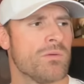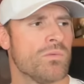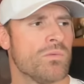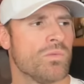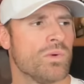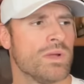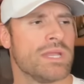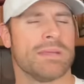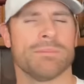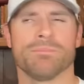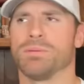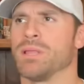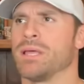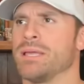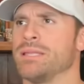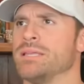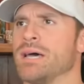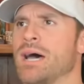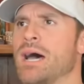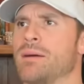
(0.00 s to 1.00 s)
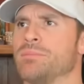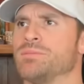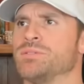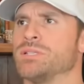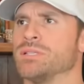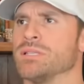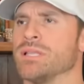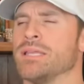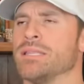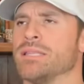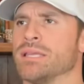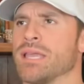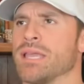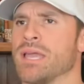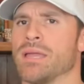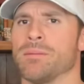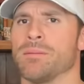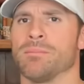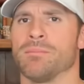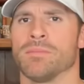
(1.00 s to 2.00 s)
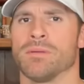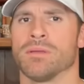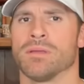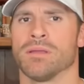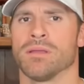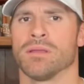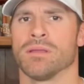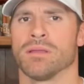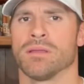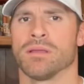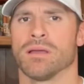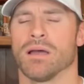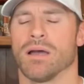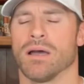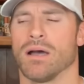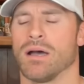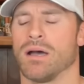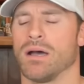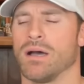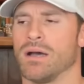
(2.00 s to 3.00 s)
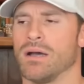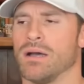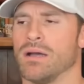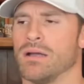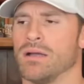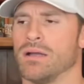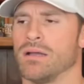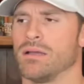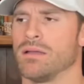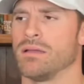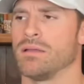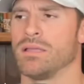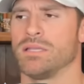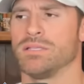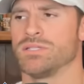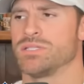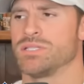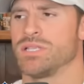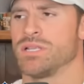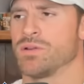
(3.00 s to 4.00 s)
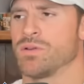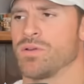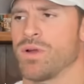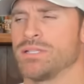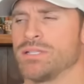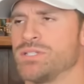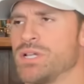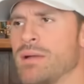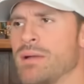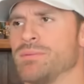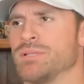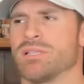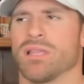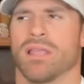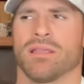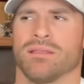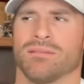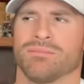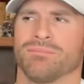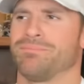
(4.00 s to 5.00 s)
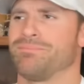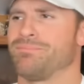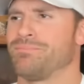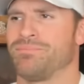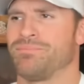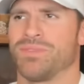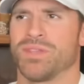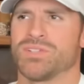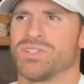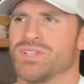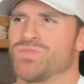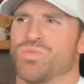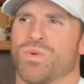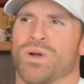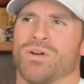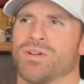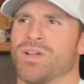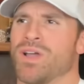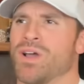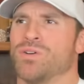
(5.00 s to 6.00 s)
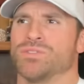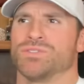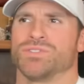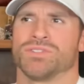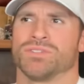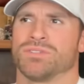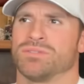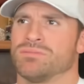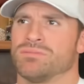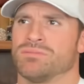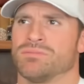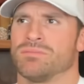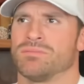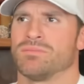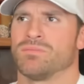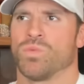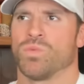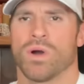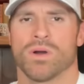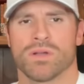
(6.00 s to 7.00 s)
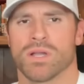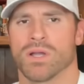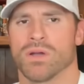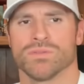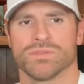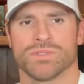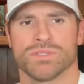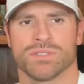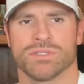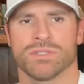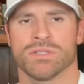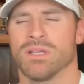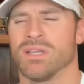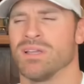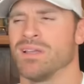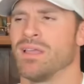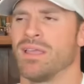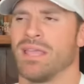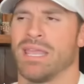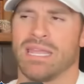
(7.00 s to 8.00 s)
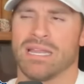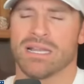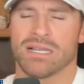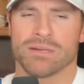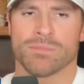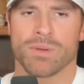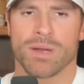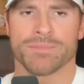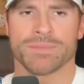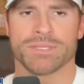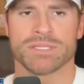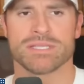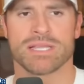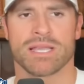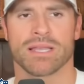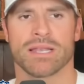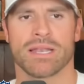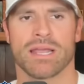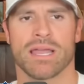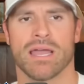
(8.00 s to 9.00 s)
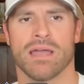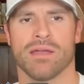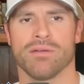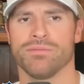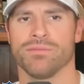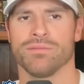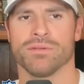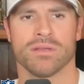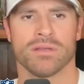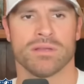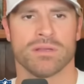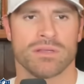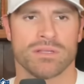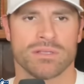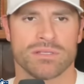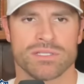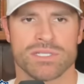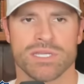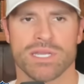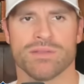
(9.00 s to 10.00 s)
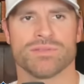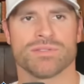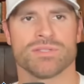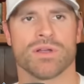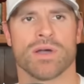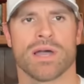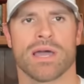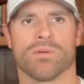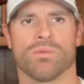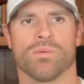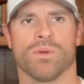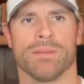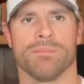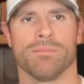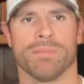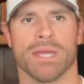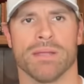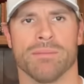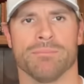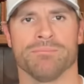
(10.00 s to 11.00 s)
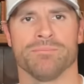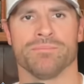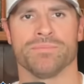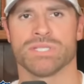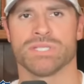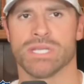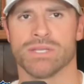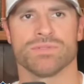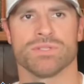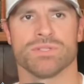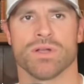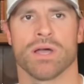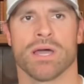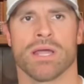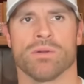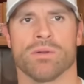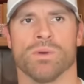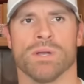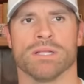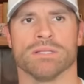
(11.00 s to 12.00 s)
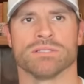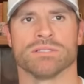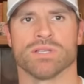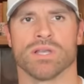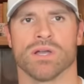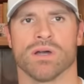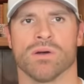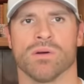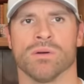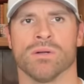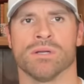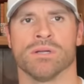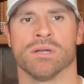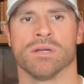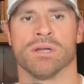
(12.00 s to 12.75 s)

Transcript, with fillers: When he played the option late in the game, uh, he just did a great job. It's like they're just well coached, well coached. Heated him up in the second half. Chiefs know how to win, man. Chiefs know how to win. So